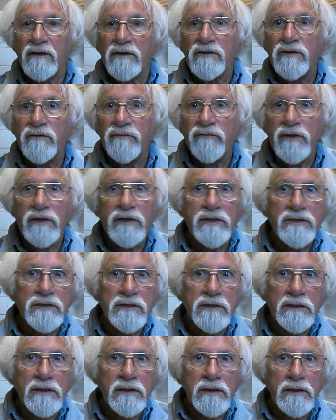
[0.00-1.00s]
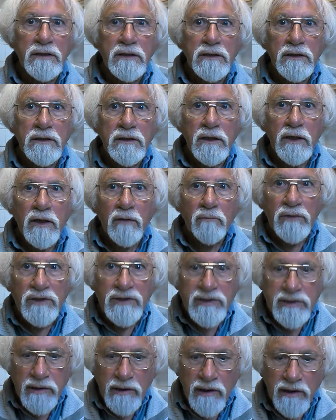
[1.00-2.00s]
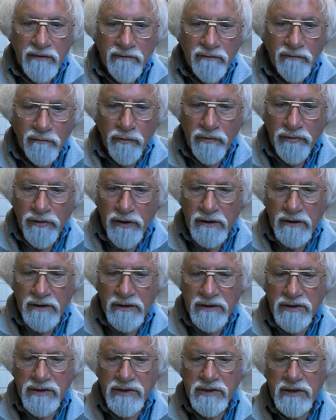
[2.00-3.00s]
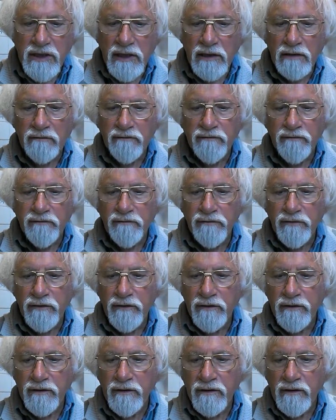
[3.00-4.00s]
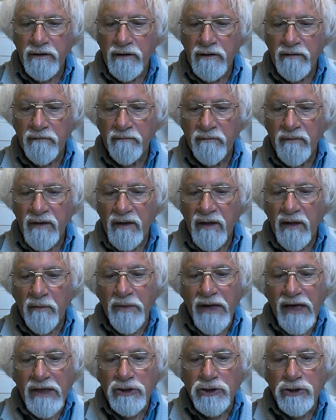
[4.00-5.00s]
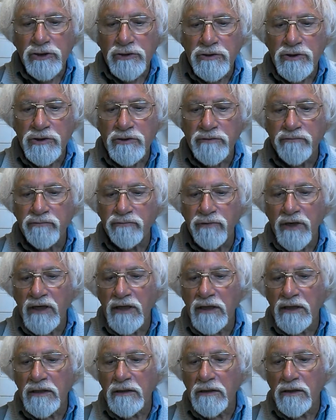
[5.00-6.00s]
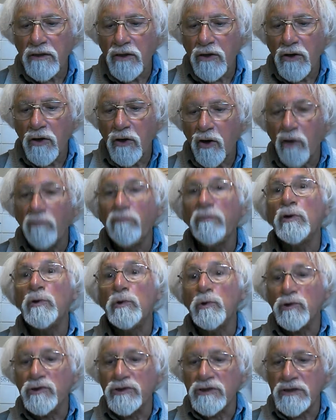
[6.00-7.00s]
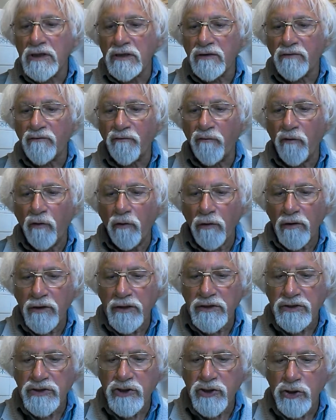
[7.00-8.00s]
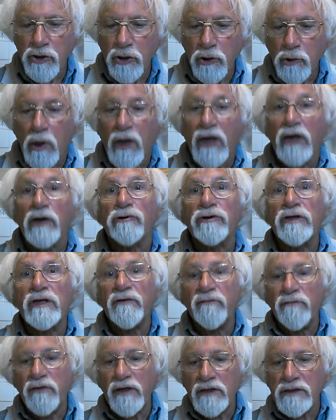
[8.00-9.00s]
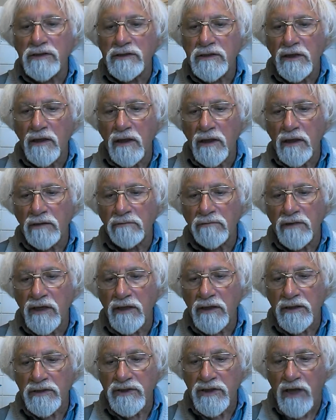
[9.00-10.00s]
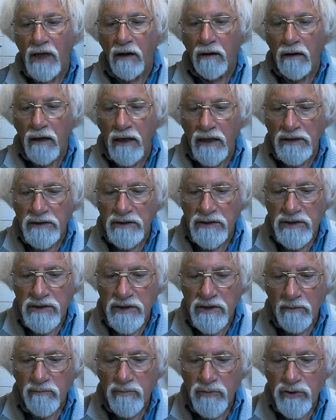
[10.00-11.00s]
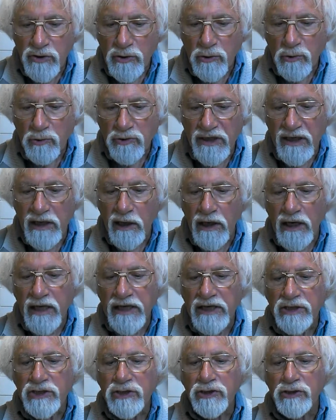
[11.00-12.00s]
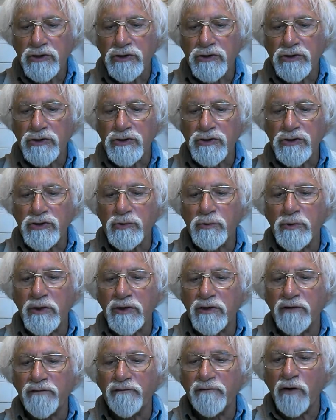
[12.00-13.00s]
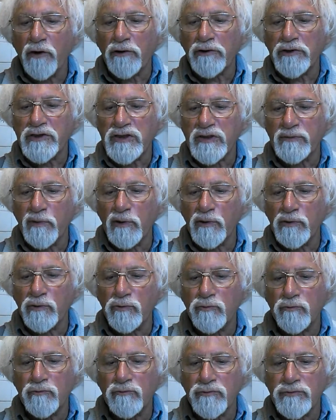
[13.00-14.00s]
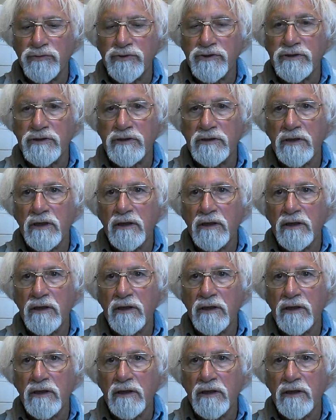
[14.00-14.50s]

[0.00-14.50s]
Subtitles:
Divinity must live within herself. Passions of rain, or moods in falling snow, grievings in loneliness, or unsubdued elations when the forest blooms.